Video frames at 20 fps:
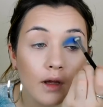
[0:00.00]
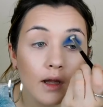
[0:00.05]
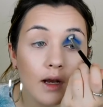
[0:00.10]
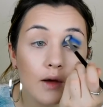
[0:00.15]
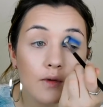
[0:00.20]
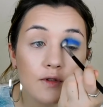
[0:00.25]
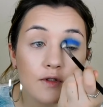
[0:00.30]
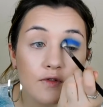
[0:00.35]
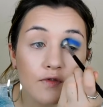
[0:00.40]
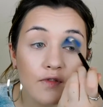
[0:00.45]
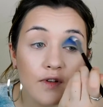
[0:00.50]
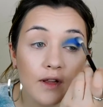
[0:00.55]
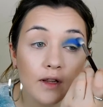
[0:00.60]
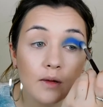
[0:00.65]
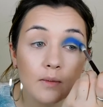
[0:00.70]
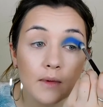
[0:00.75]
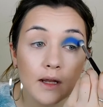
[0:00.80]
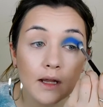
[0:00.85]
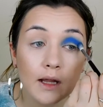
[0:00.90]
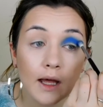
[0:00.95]
and I was
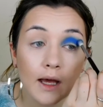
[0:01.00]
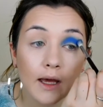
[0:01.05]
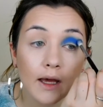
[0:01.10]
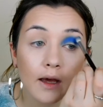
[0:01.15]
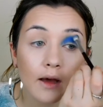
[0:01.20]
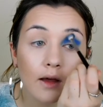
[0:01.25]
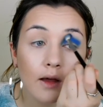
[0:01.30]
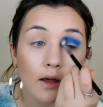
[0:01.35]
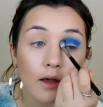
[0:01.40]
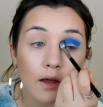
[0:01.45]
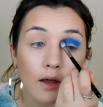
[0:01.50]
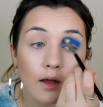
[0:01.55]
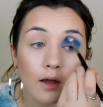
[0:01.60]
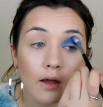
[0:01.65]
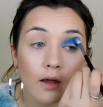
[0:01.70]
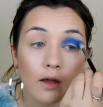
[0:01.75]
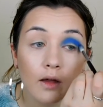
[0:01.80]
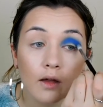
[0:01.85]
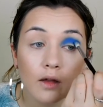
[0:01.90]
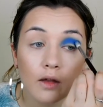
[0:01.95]
filming like
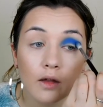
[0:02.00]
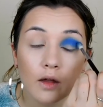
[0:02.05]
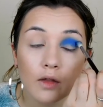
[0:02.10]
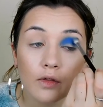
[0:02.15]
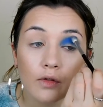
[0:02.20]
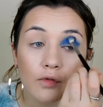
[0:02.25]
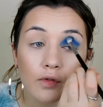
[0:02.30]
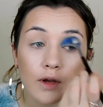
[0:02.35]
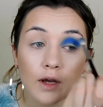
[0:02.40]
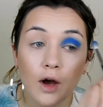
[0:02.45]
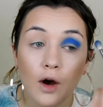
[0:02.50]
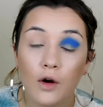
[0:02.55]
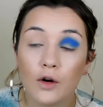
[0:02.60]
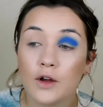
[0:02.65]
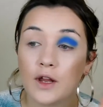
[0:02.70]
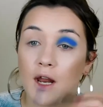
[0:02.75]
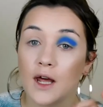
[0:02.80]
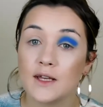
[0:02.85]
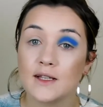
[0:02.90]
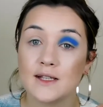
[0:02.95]
the
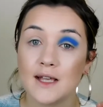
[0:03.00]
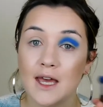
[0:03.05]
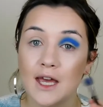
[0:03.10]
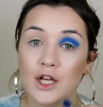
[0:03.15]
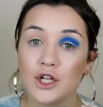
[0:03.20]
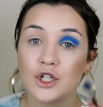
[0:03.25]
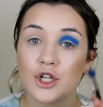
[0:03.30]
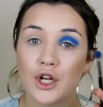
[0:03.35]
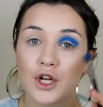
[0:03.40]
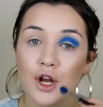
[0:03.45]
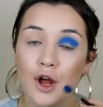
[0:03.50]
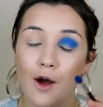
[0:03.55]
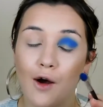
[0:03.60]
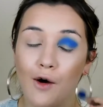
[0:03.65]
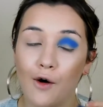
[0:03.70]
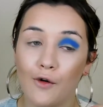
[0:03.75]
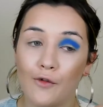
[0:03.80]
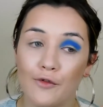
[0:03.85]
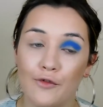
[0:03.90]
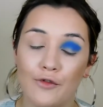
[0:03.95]
reorganisation
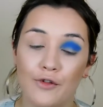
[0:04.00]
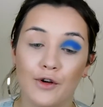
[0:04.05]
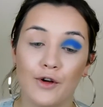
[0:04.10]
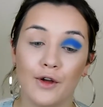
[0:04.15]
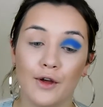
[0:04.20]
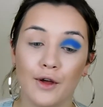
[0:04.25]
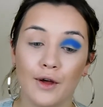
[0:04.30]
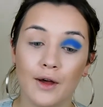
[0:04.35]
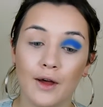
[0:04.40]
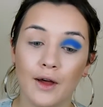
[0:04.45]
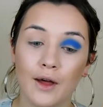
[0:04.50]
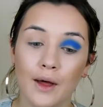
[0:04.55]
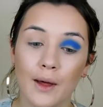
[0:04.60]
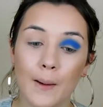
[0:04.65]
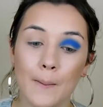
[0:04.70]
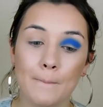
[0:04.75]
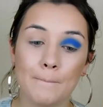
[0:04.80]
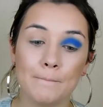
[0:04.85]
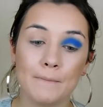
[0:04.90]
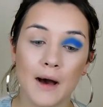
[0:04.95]
of
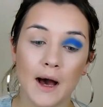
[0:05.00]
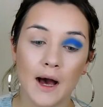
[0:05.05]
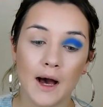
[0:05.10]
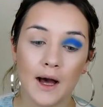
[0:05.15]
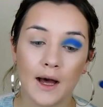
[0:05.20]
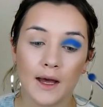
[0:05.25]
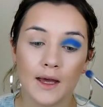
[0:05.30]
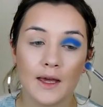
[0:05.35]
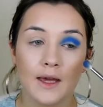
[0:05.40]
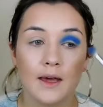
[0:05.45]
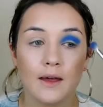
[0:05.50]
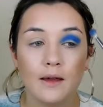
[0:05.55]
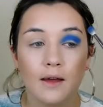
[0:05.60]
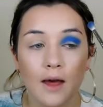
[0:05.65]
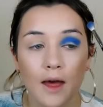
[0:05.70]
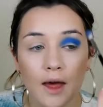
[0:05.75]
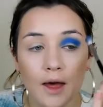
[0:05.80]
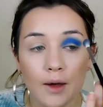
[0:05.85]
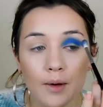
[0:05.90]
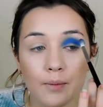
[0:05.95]
my,
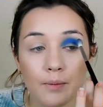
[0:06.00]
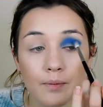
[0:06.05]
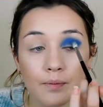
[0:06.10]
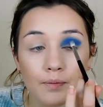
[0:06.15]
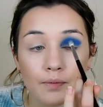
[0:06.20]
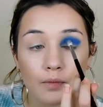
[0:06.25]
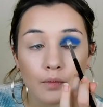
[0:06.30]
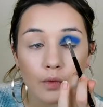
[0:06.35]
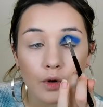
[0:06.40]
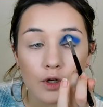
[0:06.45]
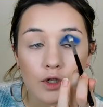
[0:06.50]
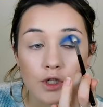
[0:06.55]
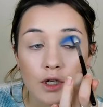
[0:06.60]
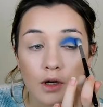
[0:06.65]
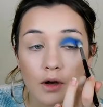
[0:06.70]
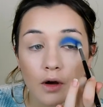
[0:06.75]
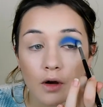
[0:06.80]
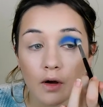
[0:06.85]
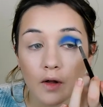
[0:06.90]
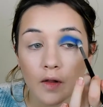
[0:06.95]
what
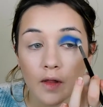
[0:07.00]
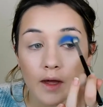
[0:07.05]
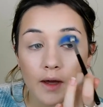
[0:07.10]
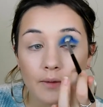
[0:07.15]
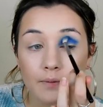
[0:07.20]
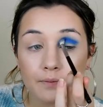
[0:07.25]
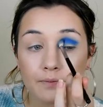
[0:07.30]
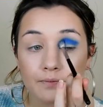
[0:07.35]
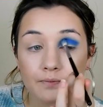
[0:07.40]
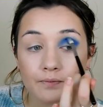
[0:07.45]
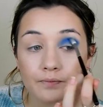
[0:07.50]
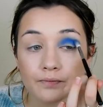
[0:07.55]
do you call it,